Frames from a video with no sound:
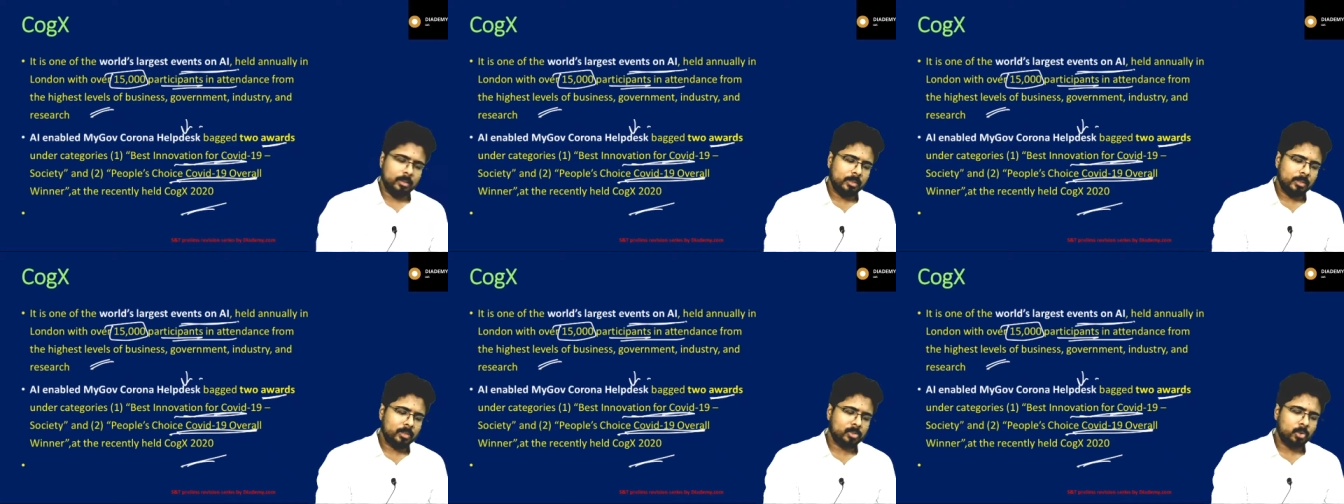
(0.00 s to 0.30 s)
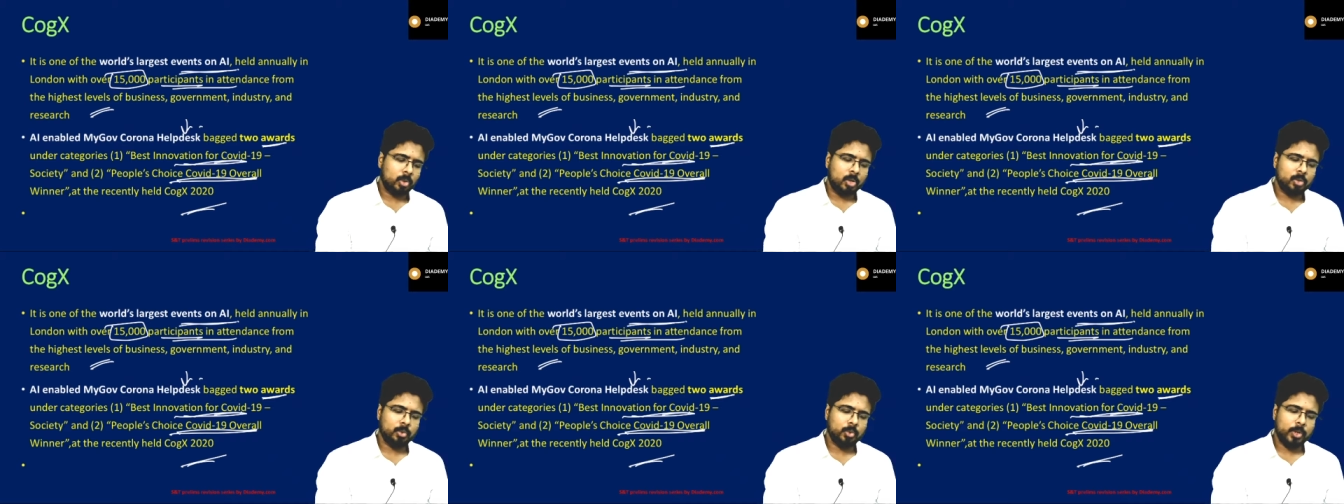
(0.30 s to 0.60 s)
this
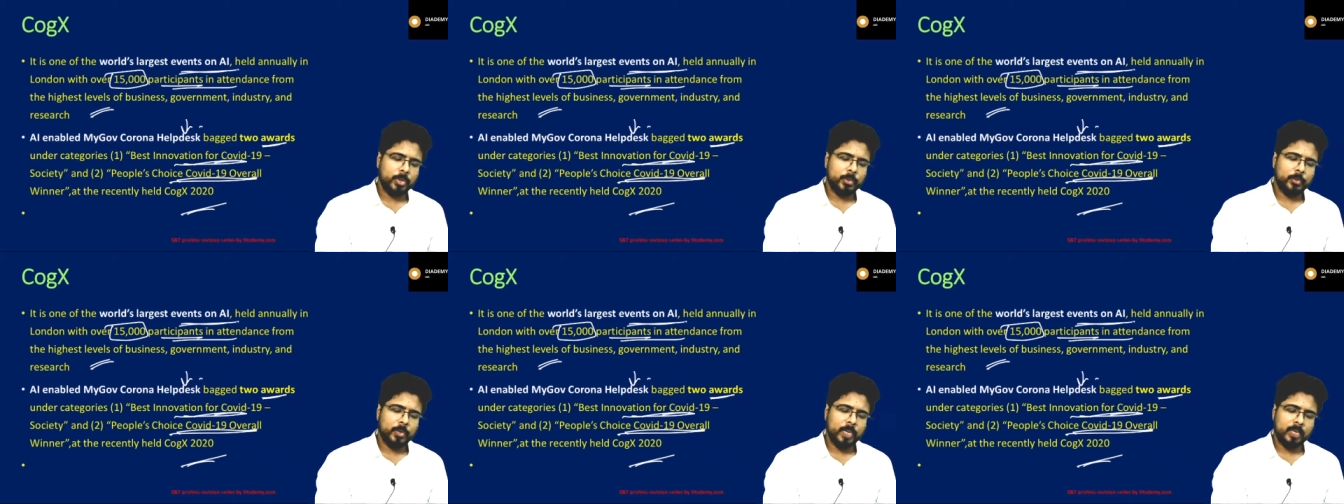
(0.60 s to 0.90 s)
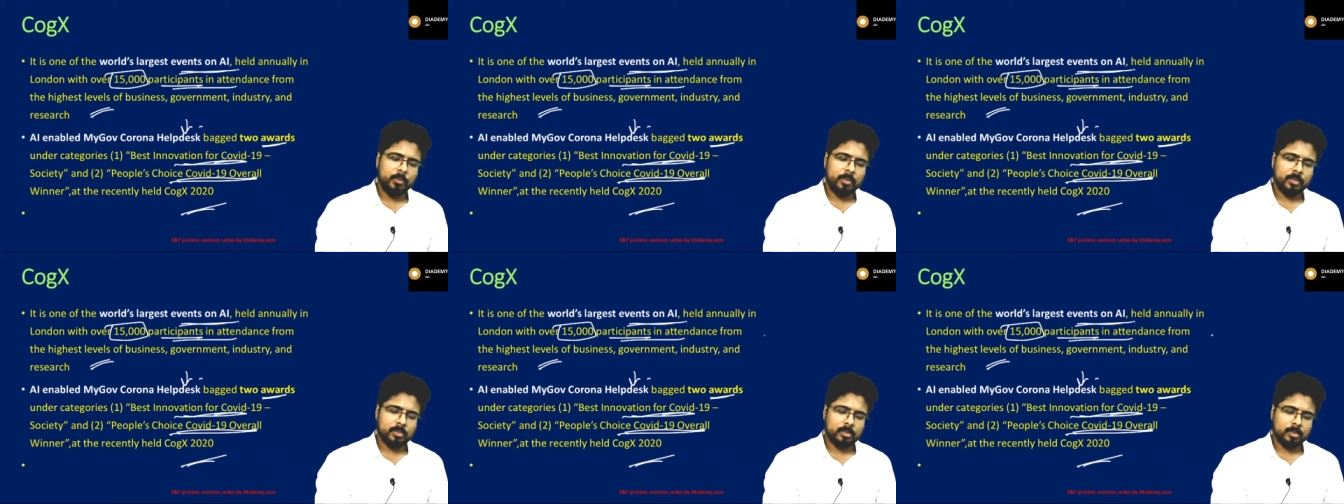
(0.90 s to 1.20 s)
CogX 2020
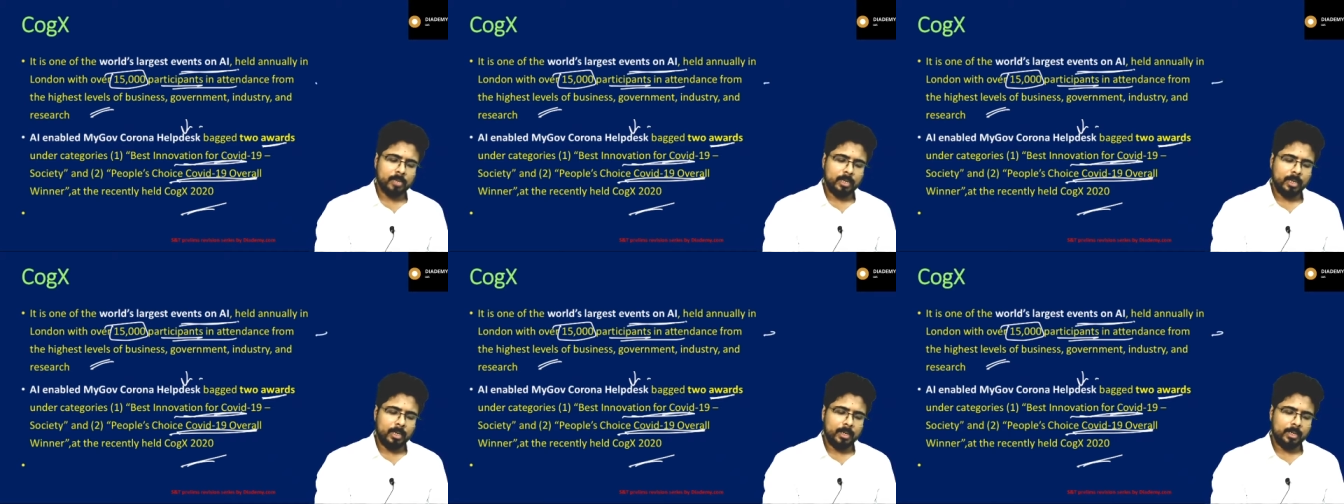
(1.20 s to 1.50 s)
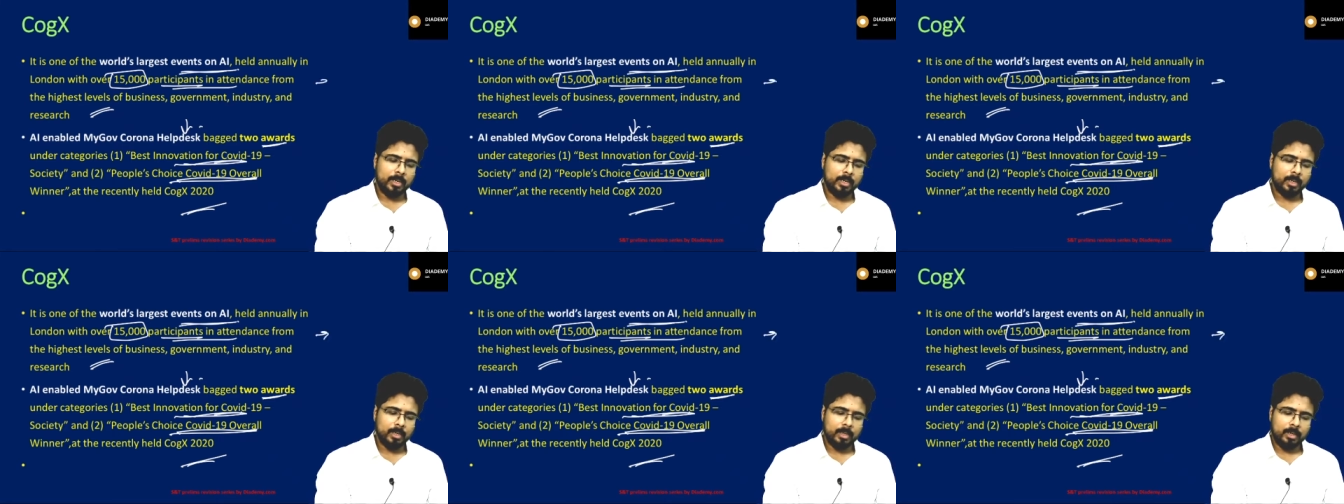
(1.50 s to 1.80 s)
was held
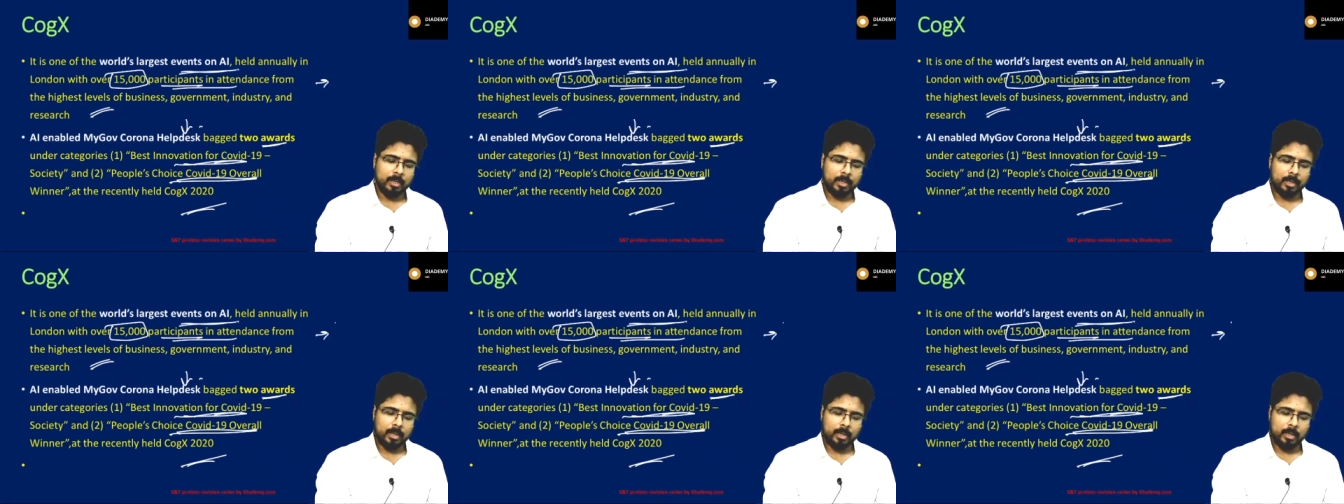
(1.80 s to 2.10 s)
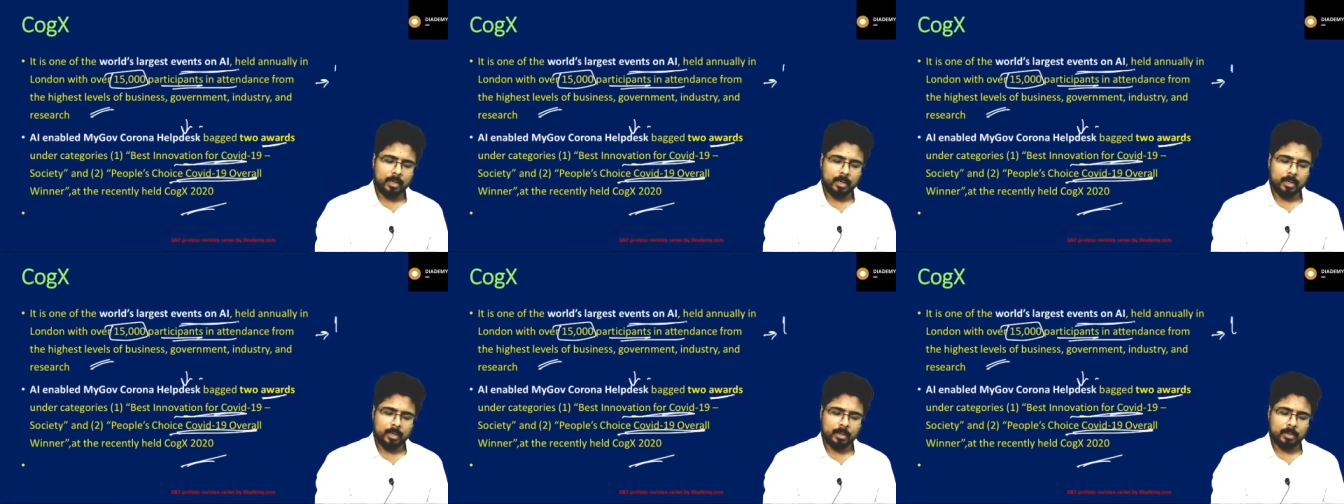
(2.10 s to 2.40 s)
in
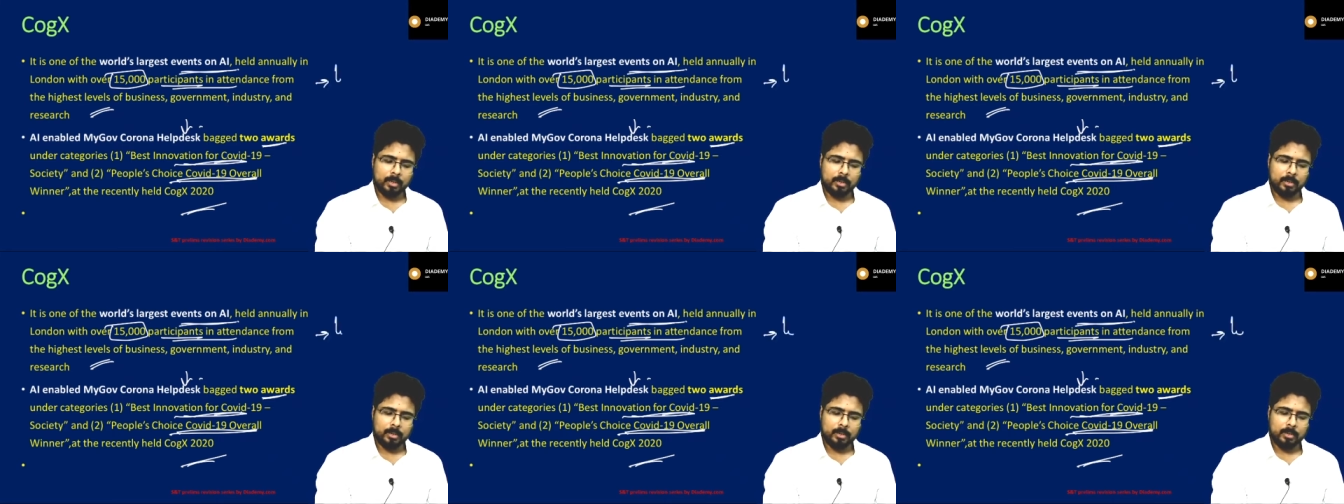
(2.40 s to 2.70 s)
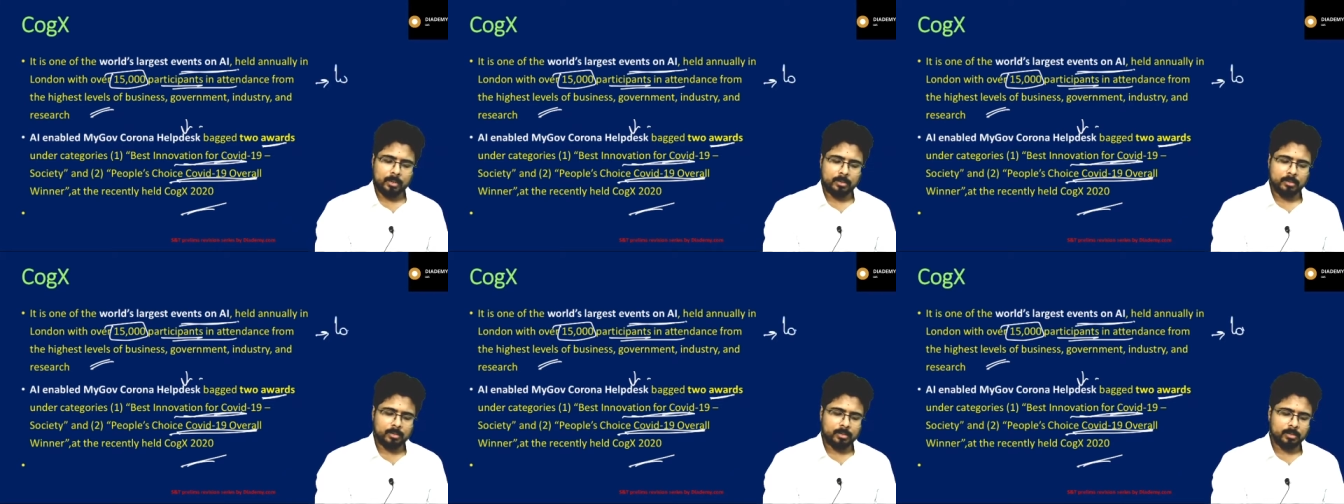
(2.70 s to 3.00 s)
London.
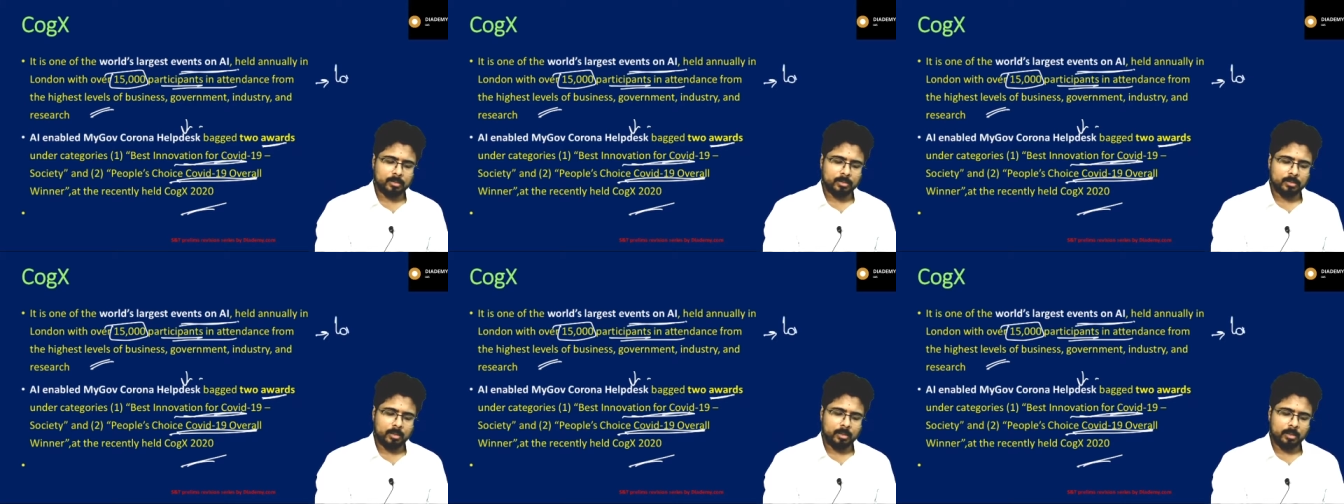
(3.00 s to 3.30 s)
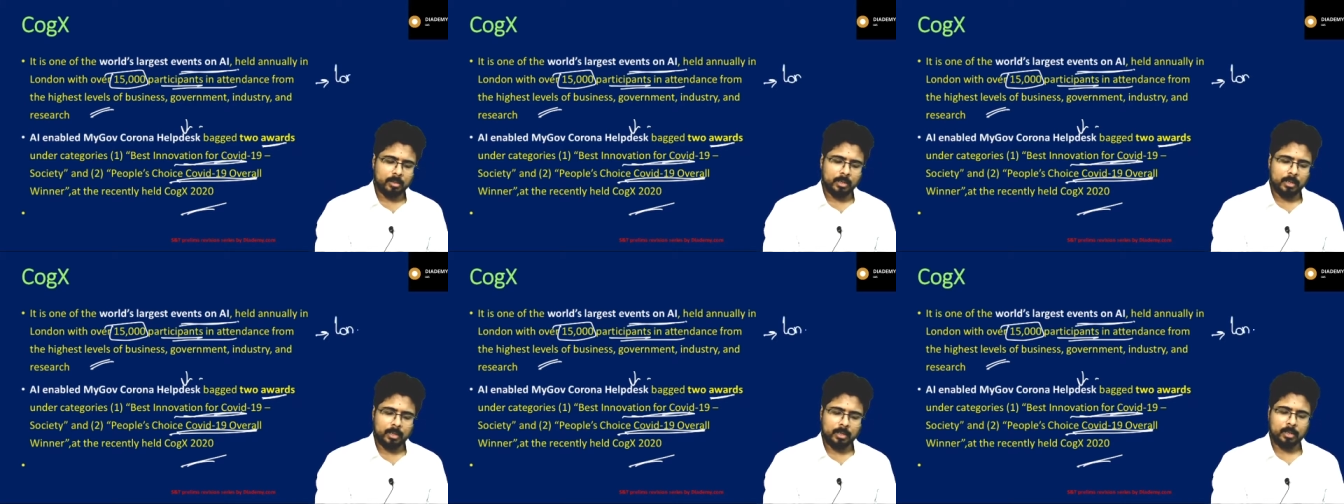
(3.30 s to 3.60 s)
It's it's in
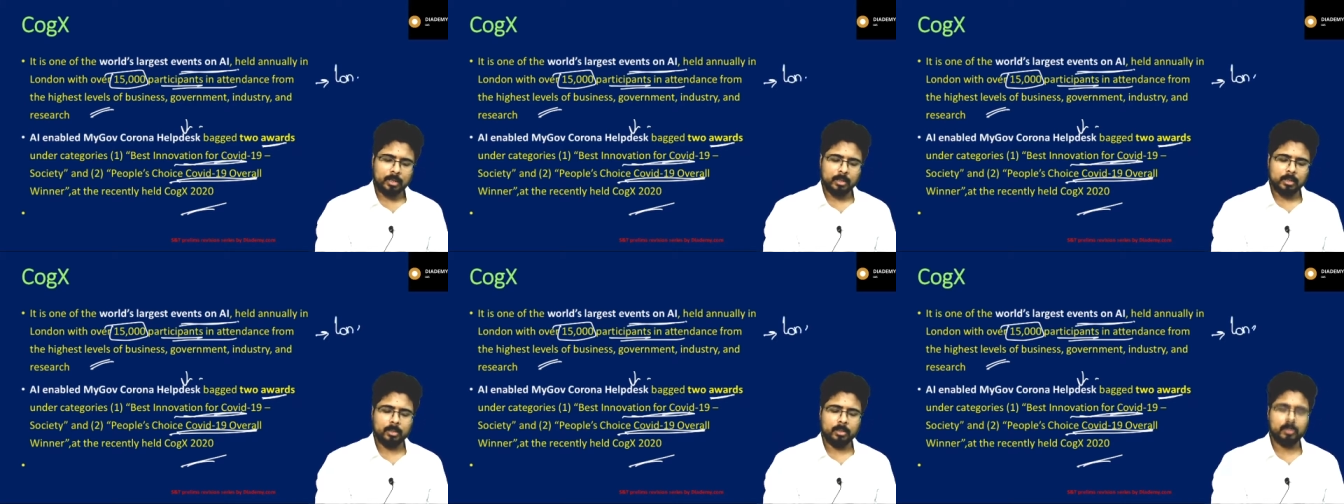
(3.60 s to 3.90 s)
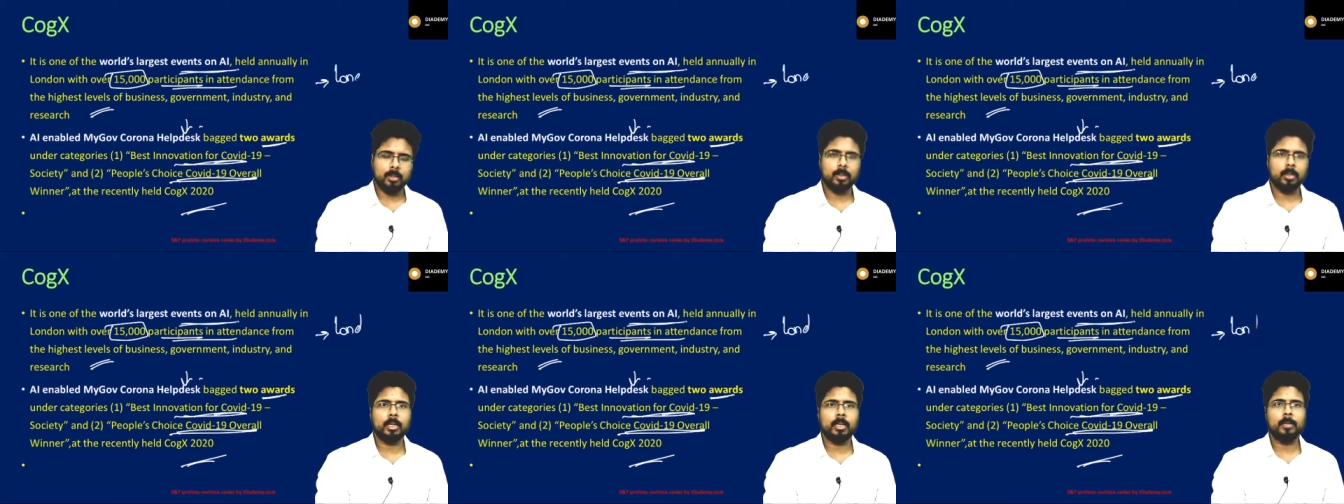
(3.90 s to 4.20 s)
London.
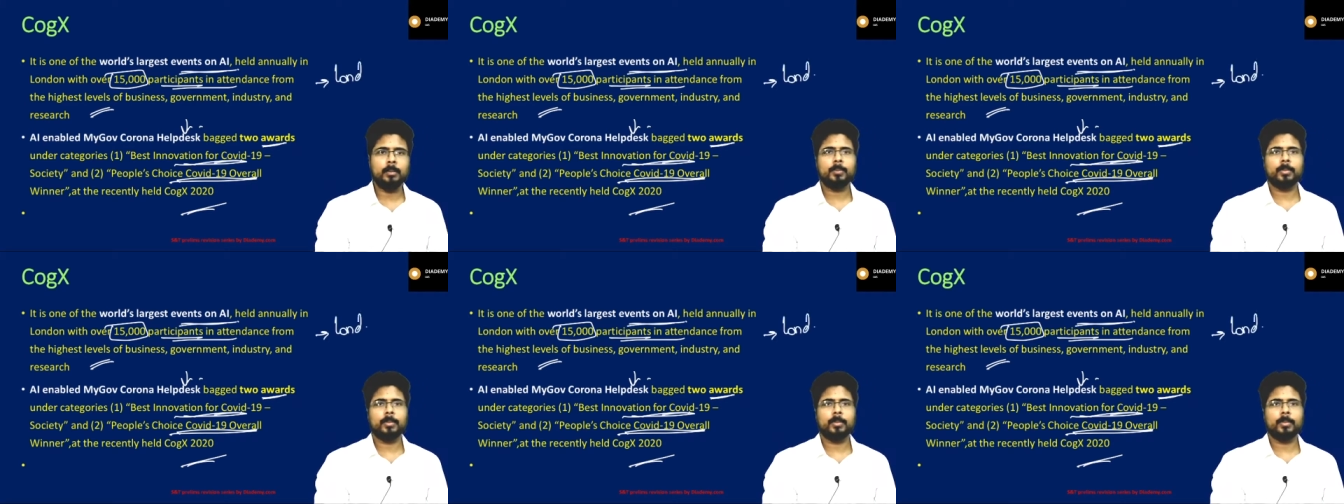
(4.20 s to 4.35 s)
Okay.